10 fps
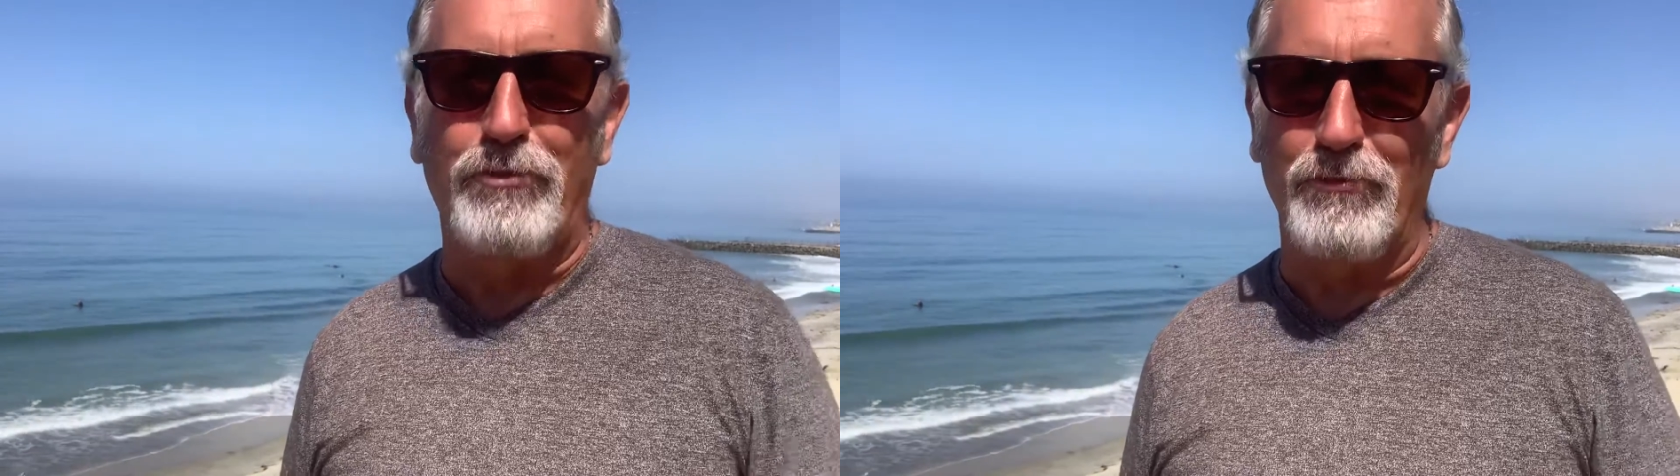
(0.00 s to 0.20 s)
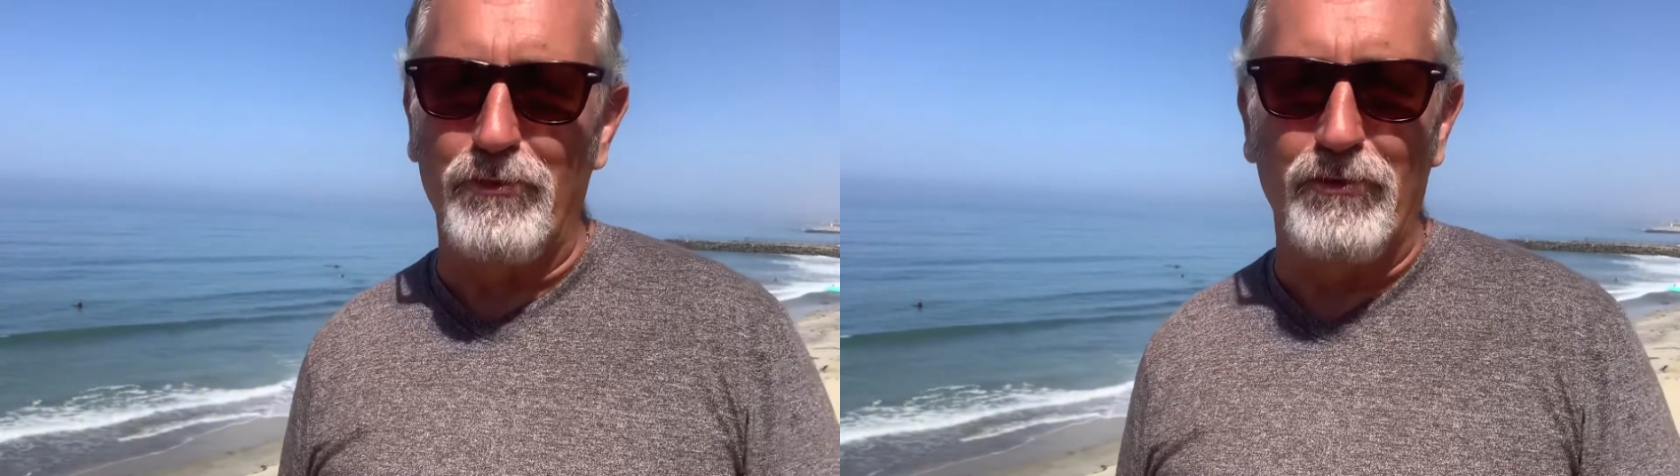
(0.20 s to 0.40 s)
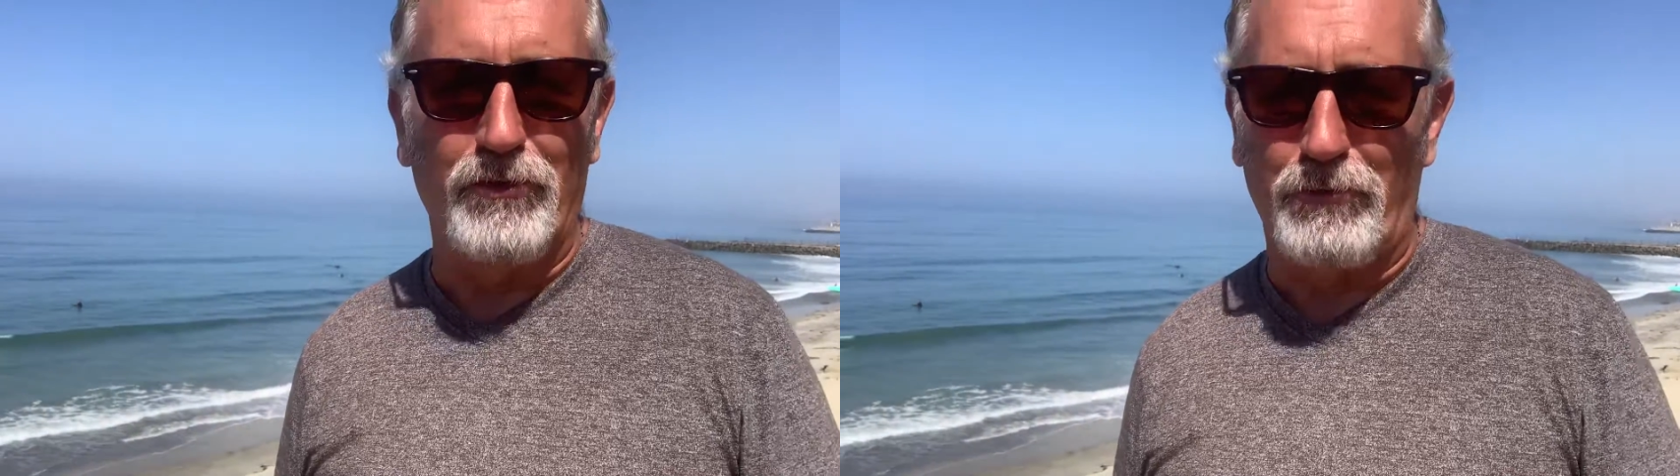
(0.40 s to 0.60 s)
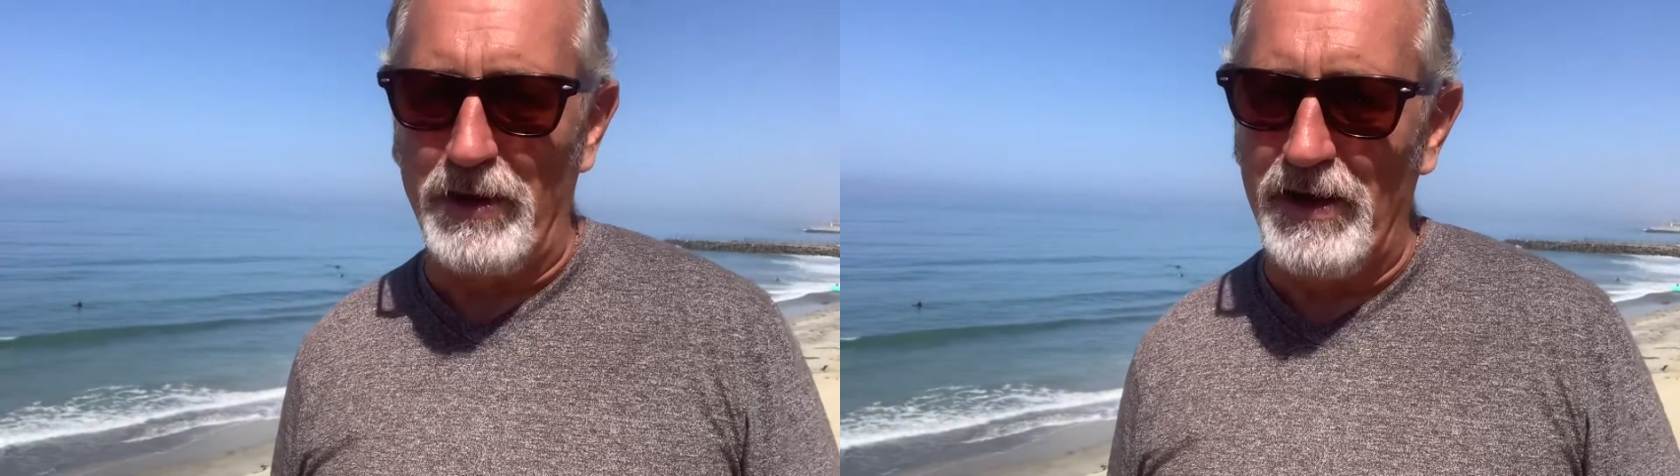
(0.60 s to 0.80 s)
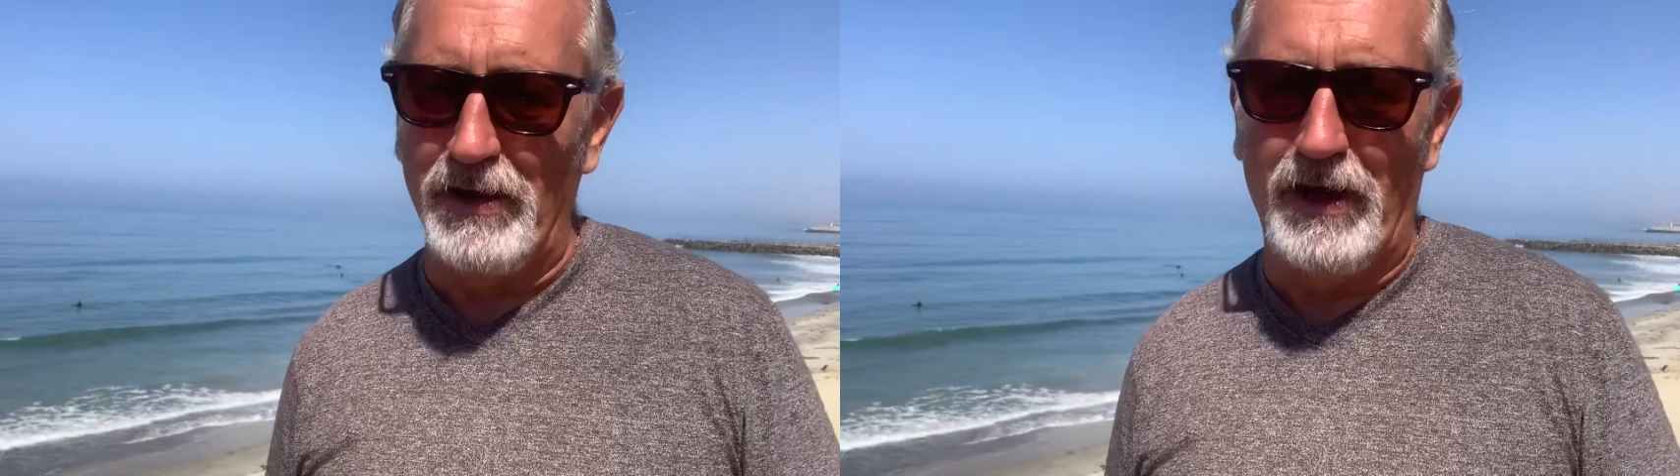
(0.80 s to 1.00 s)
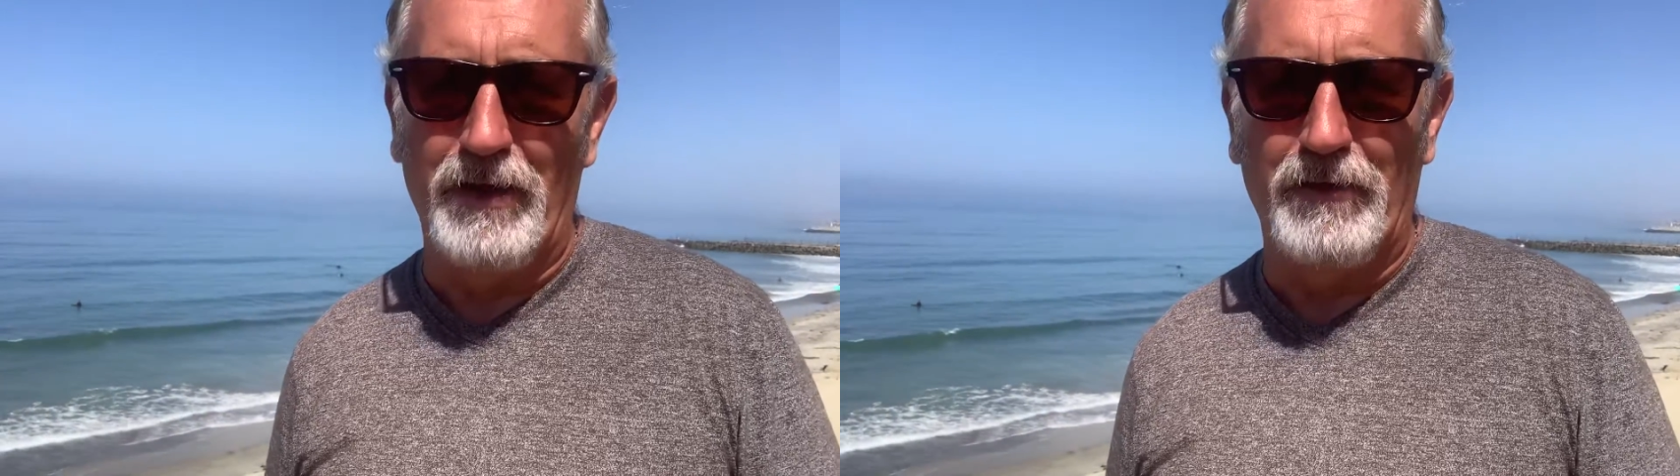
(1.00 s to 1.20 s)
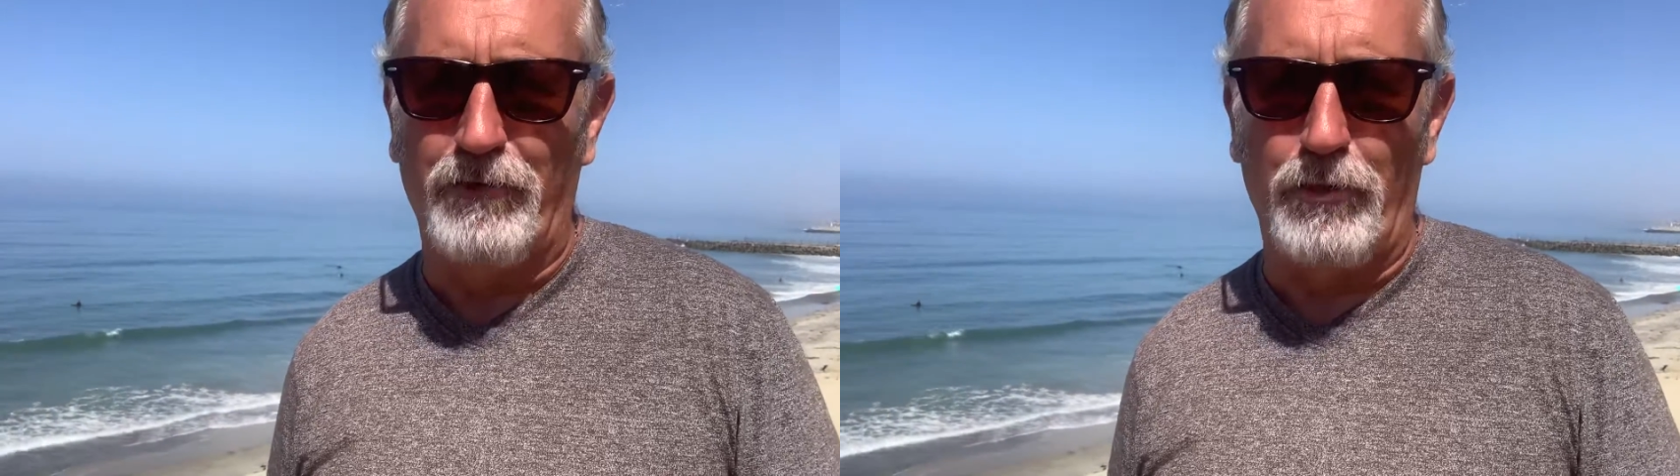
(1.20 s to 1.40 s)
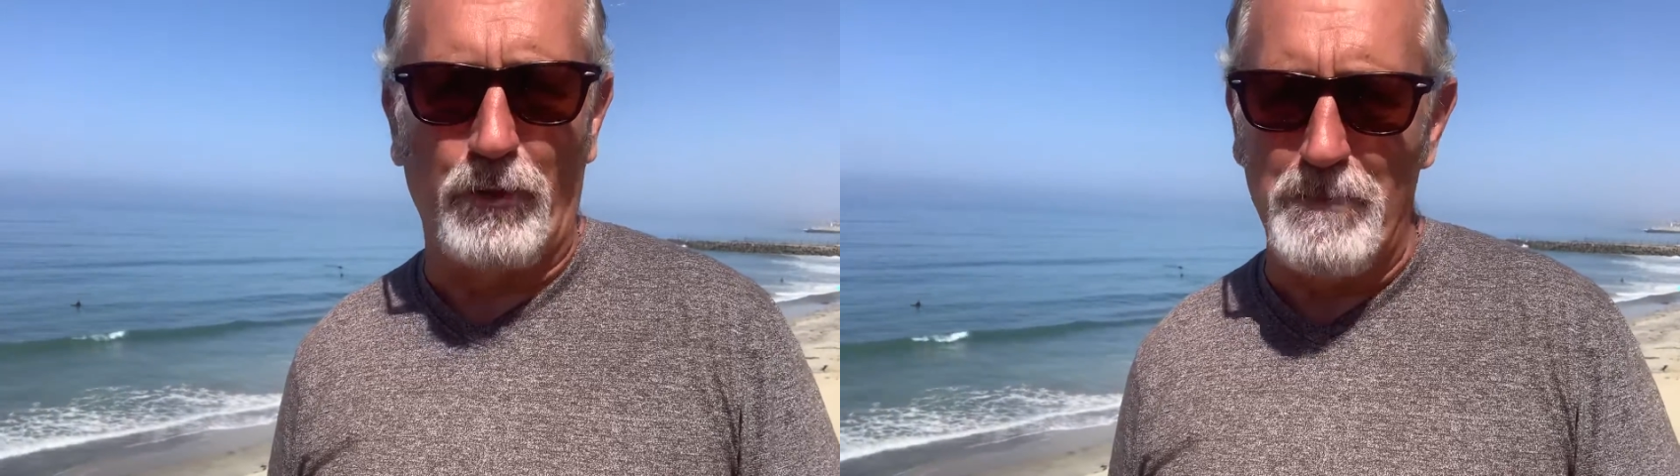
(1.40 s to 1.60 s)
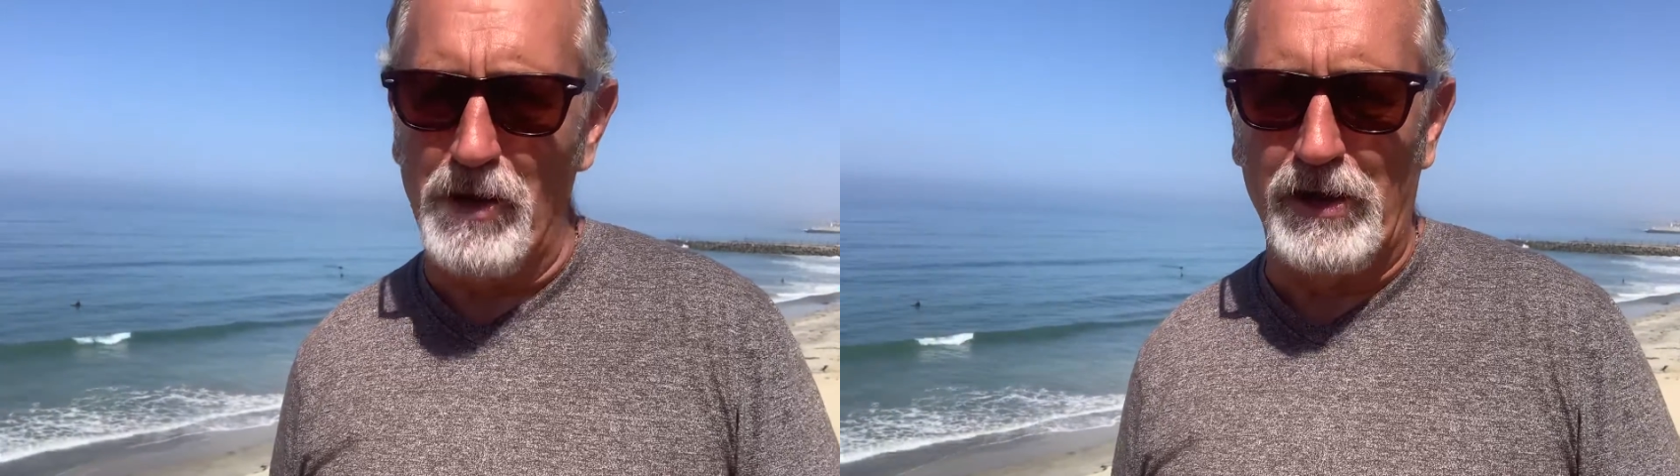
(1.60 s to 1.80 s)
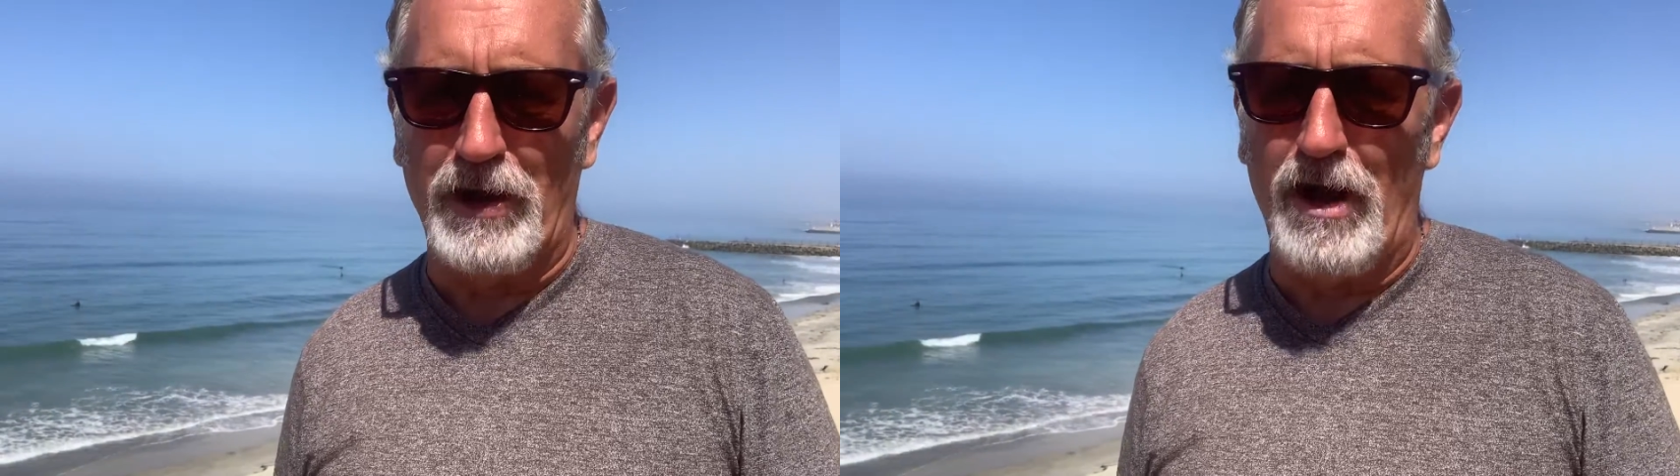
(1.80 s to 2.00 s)
th three, uh, for $3
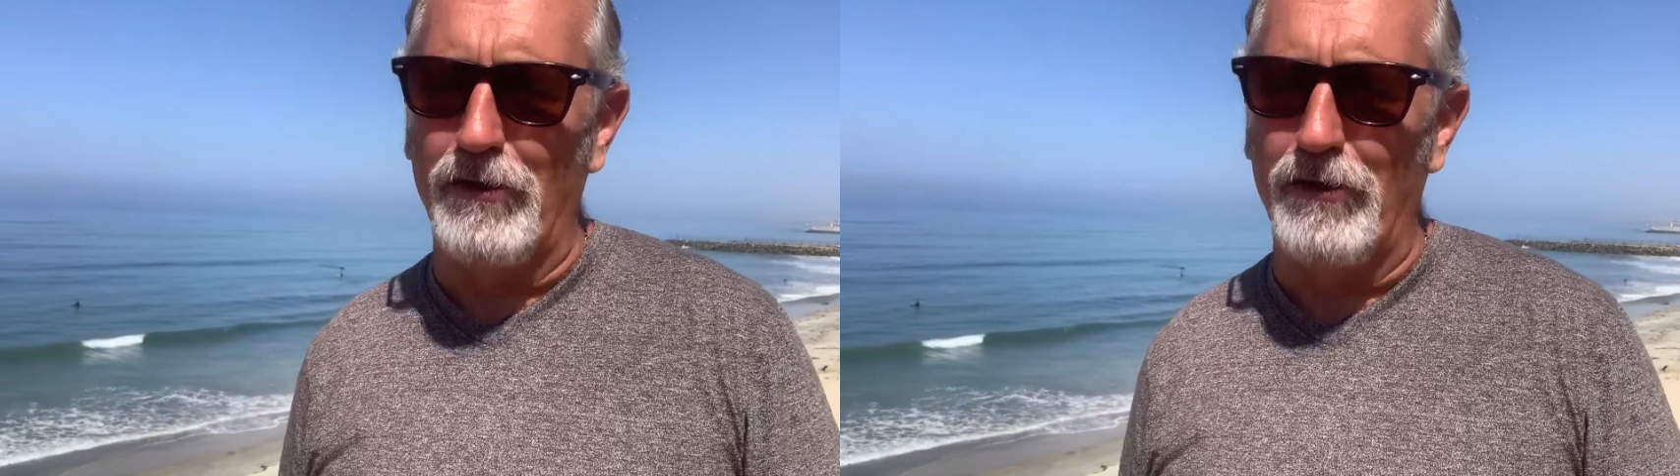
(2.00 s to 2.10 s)
million,